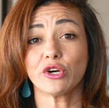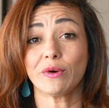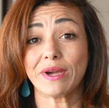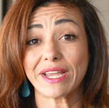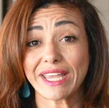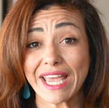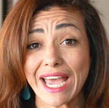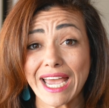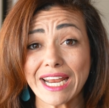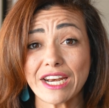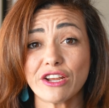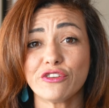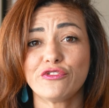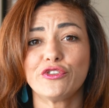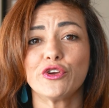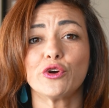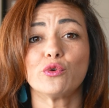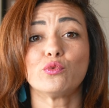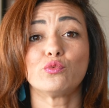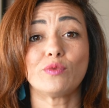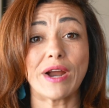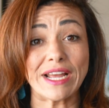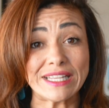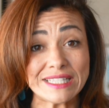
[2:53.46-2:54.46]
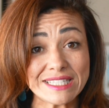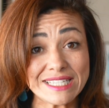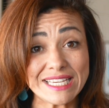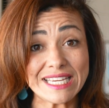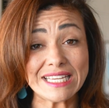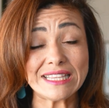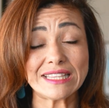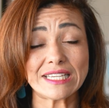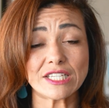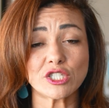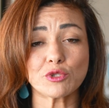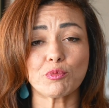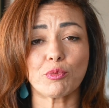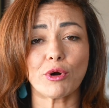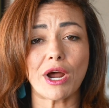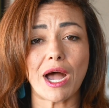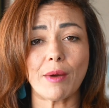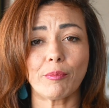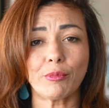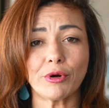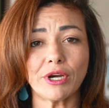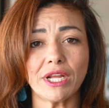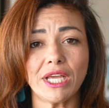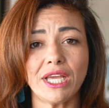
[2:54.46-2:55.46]
again, if you're renting this
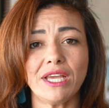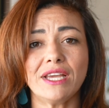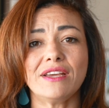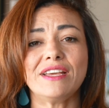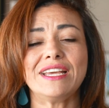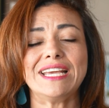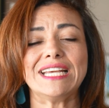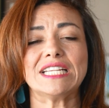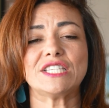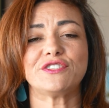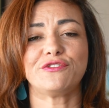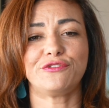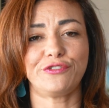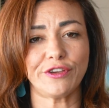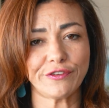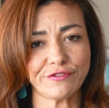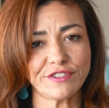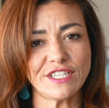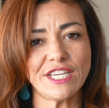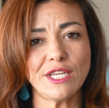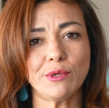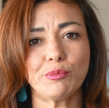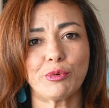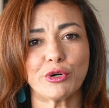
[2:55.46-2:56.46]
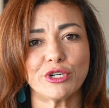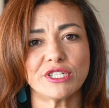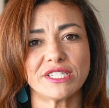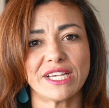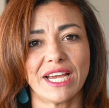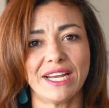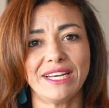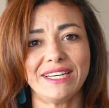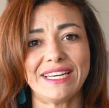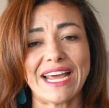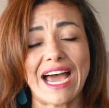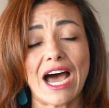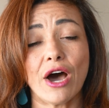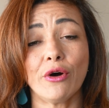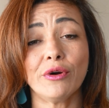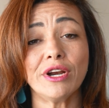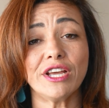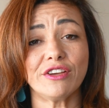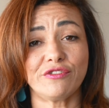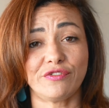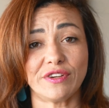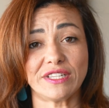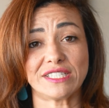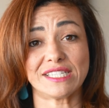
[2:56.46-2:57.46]
property, it's 15% down
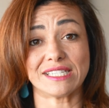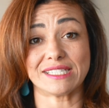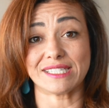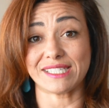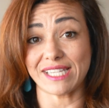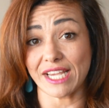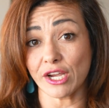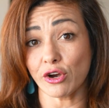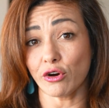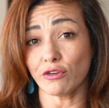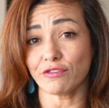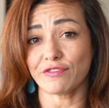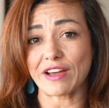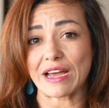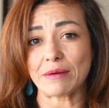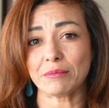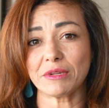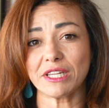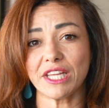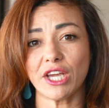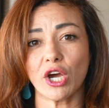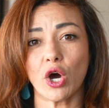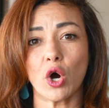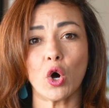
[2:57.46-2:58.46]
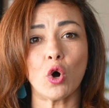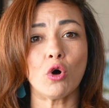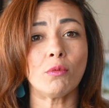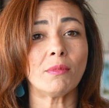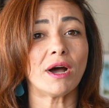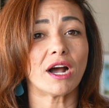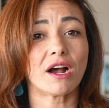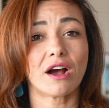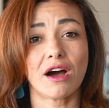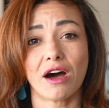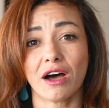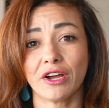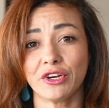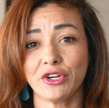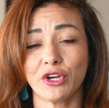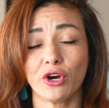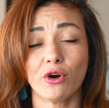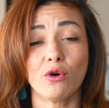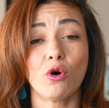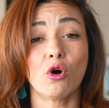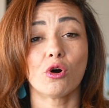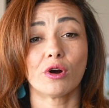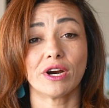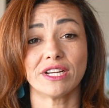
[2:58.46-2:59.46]
if it's a single family home, a
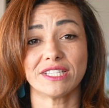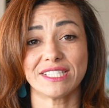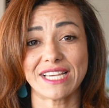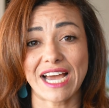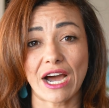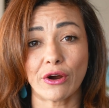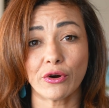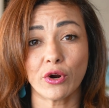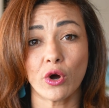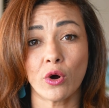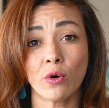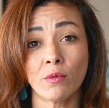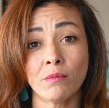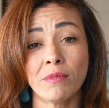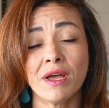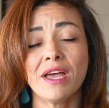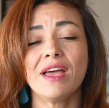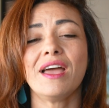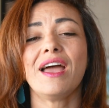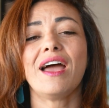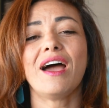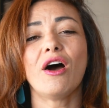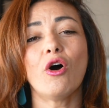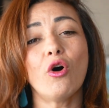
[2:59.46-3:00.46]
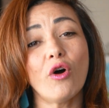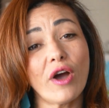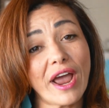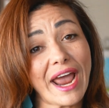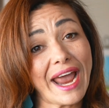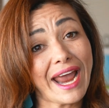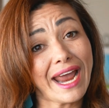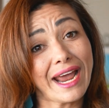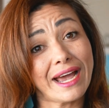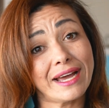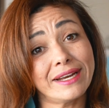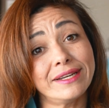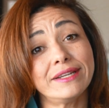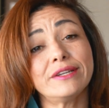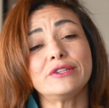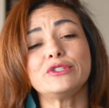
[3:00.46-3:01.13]
condo, or a townhome, and